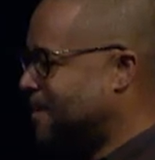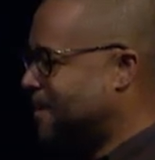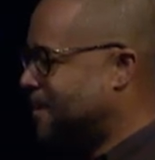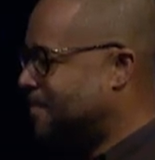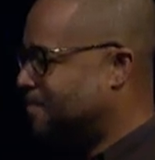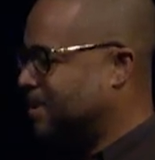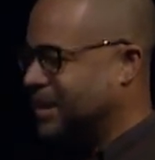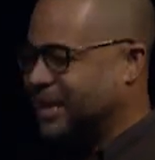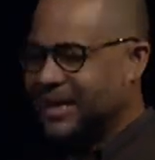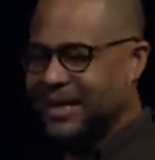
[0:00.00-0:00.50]

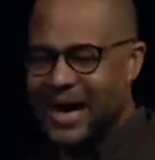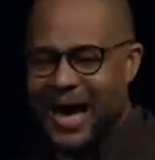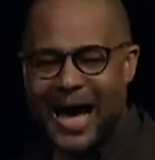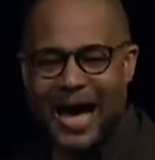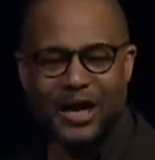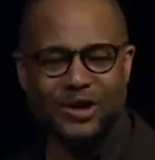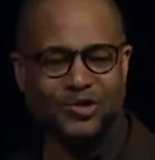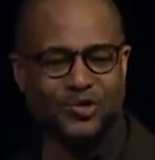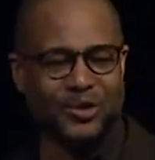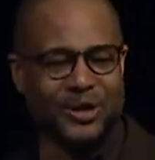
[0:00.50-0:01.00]
But
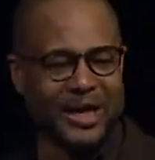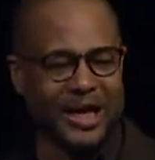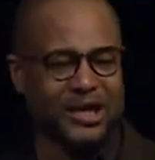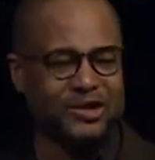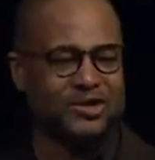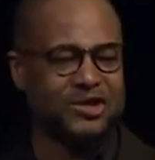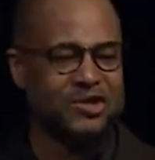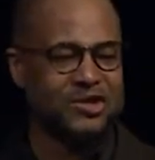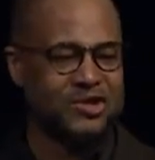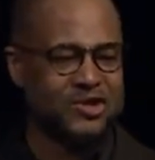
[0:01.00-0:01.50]
God's
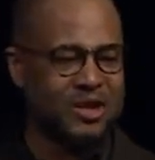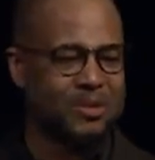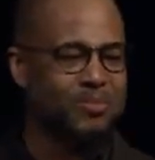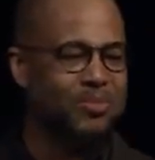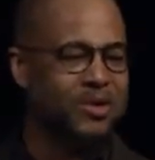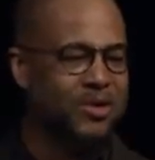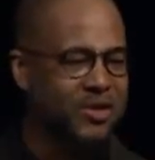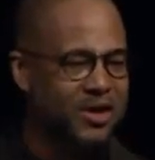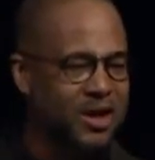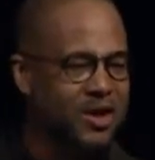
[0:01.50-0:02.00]
relationship
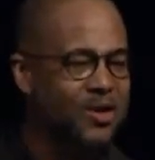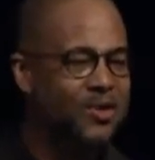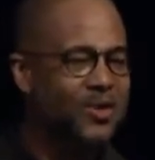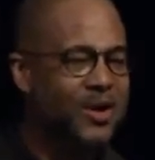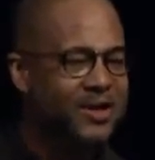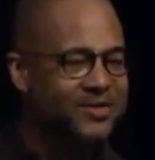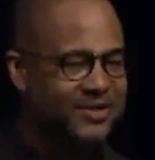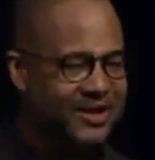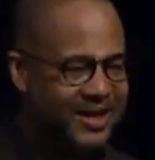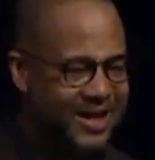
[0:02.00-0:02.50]
with you
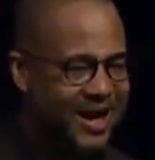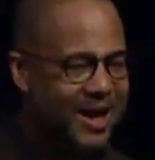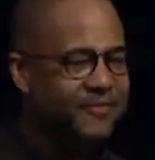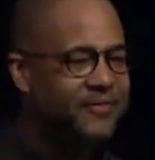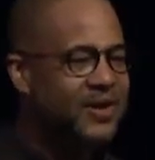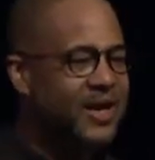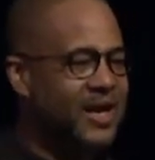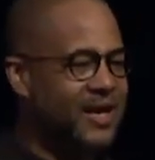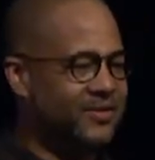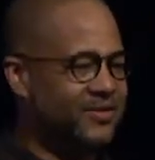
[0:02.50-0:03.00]
is a
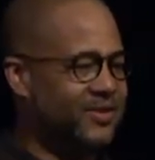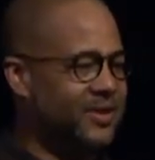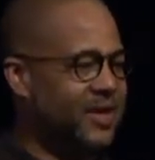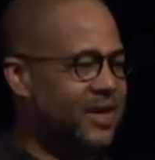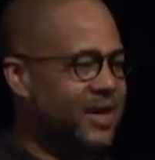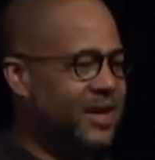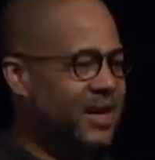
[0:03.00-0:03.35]
covenant.